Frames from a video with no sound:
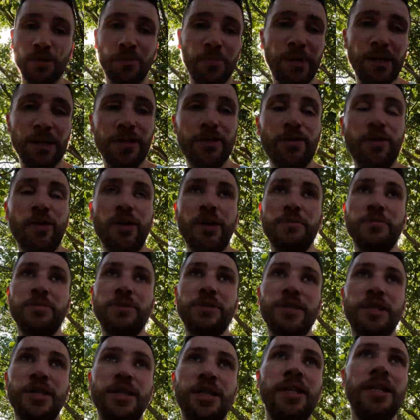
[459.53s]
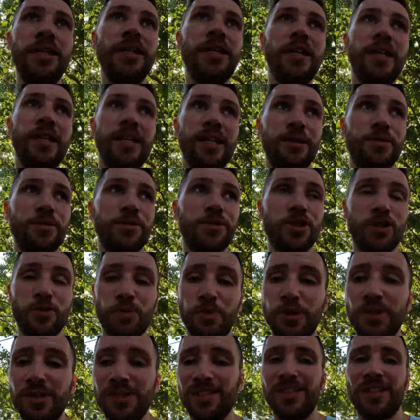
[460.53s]
had committed crimes. It was
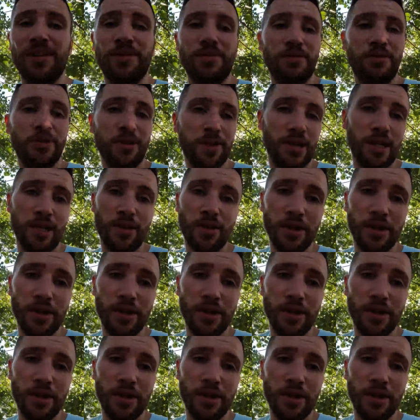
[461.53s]
just because they didn't fit